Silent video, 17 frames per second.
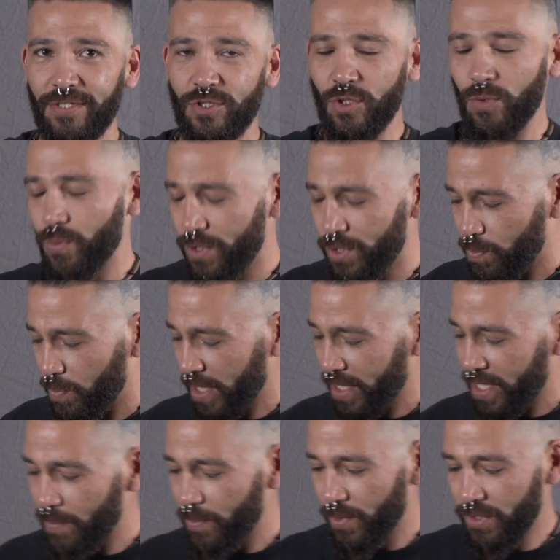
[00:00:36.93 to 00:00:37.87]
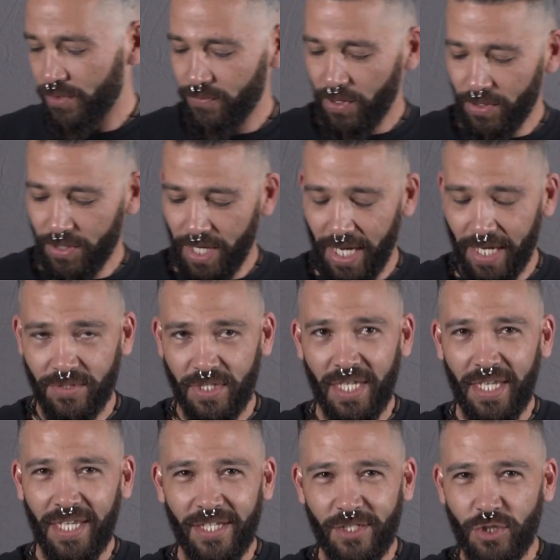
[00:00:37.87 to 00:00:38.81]
So when you pick up one of our knives,
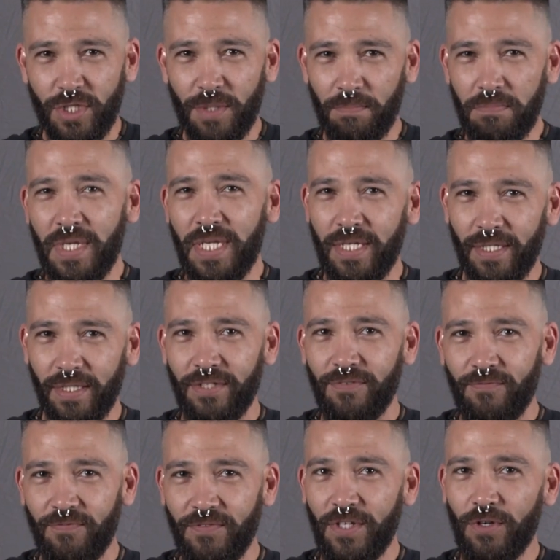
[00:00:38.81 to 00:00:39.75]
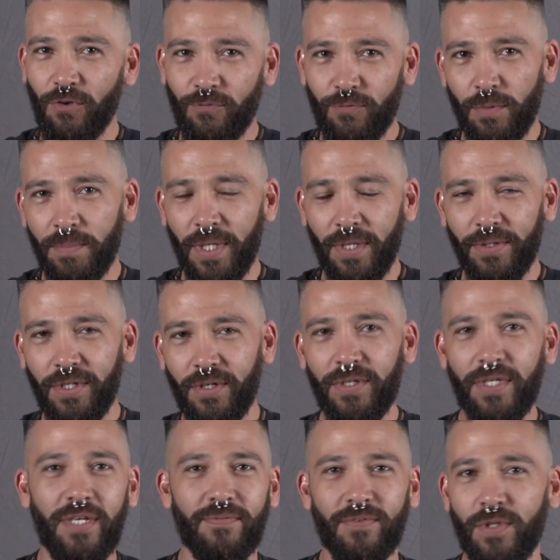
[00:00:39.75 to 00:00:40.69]
it should immediately feel familiar,
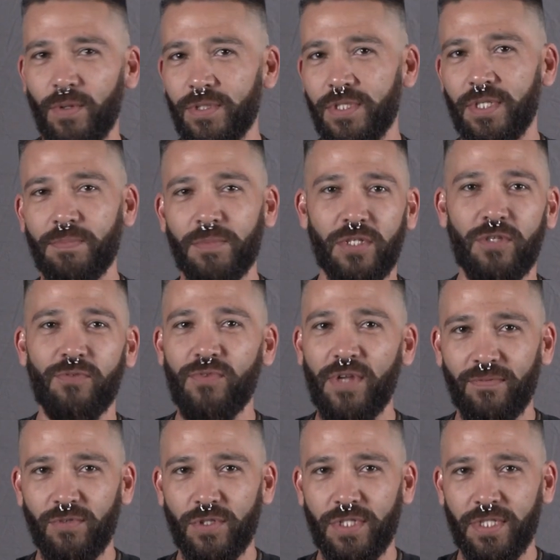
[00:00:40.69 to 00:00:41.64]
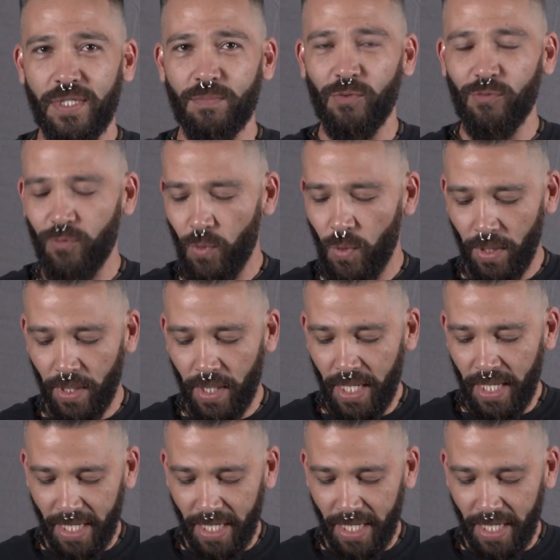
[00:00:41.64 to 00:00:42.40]
even though it's something you've never seen before.